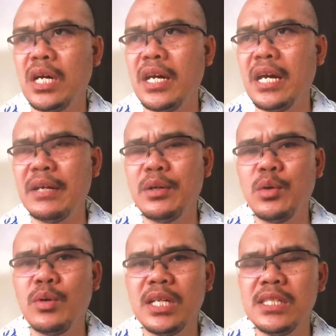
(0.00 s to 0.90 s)
I don't
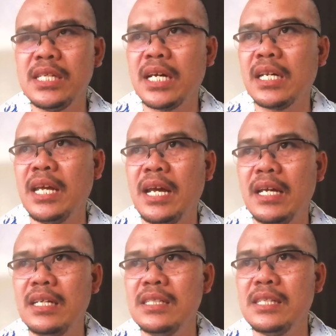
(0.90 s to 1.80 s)
know what exactly
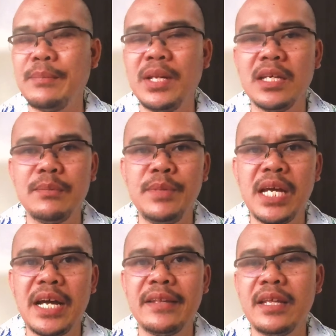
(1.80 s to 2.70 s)
is happening
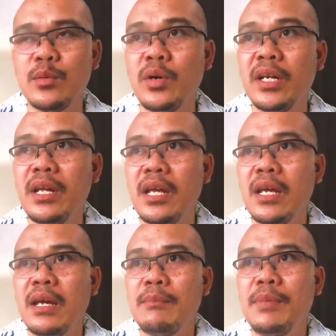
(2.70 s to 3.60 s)
behind that one,
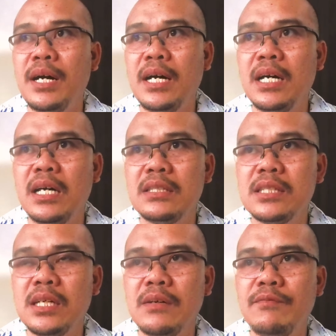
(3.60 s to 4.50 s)
but
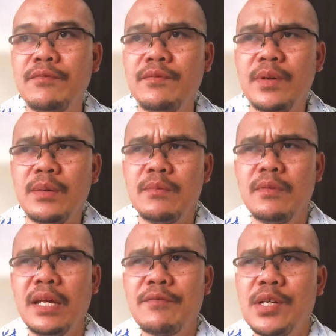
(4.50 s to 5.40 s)

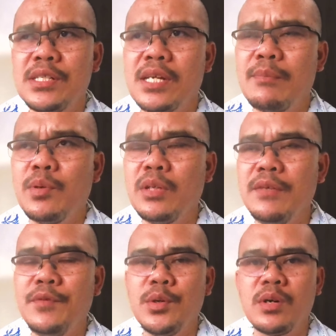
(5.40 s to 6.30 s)
like for example,
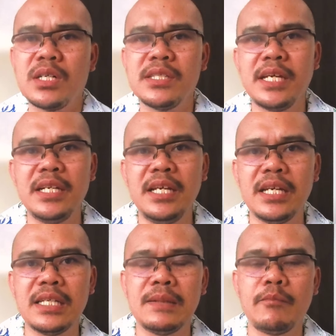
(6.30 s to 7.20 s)
if you are
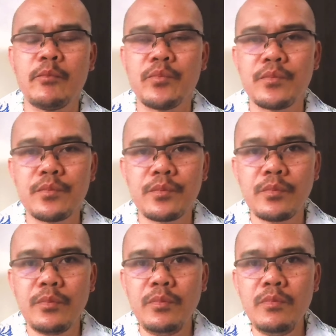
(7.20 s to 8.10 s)
sending
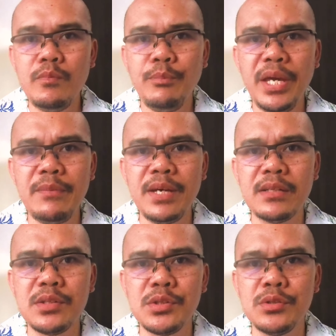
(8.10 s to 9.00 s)

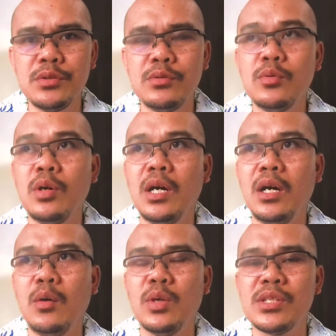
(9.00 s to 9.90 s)
payment to
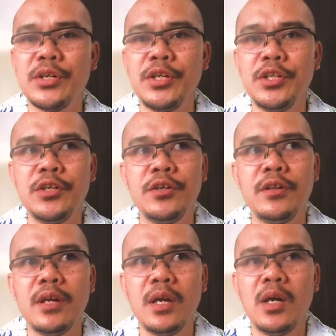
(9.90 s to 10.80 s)
Western Union